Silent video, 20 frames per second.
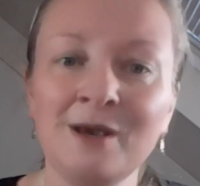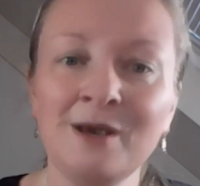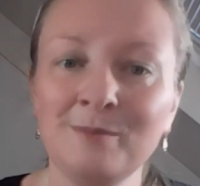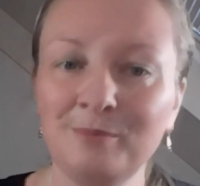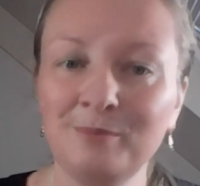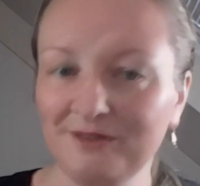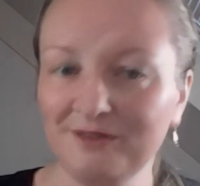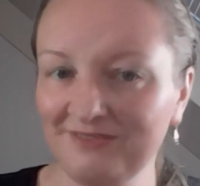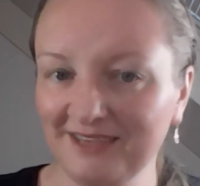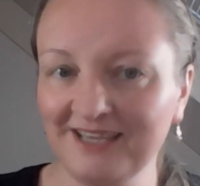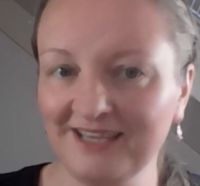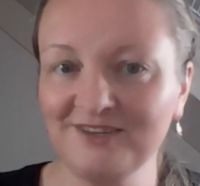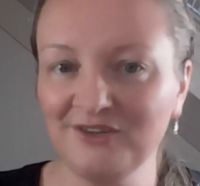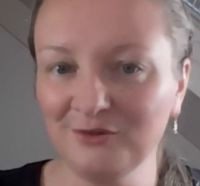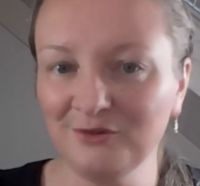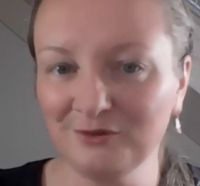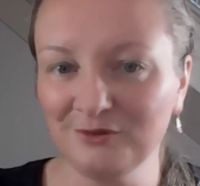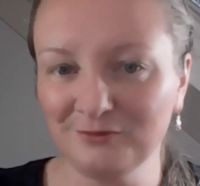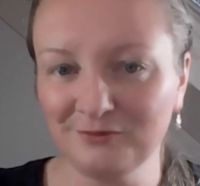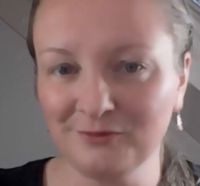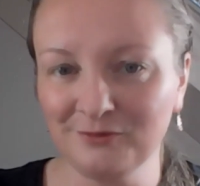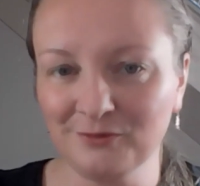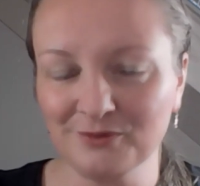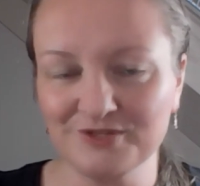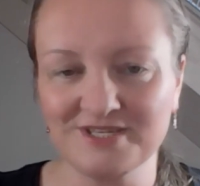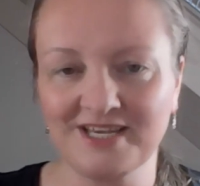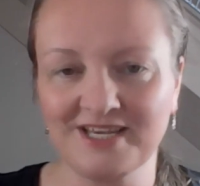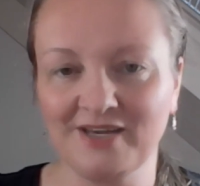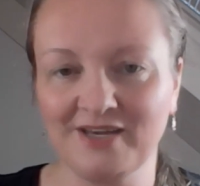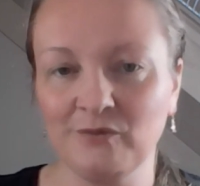But then you, of
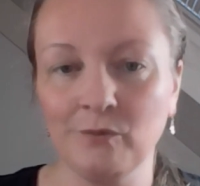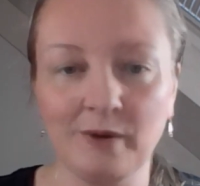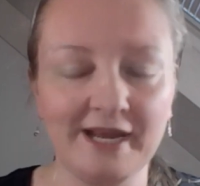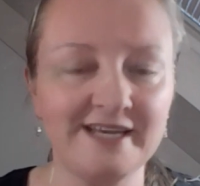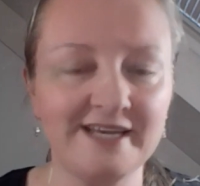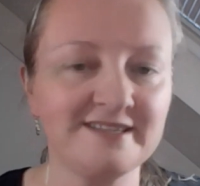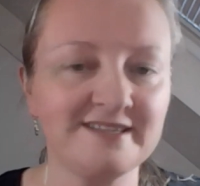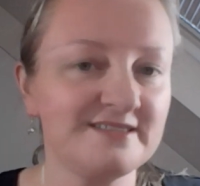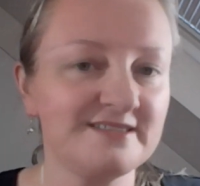course, can wait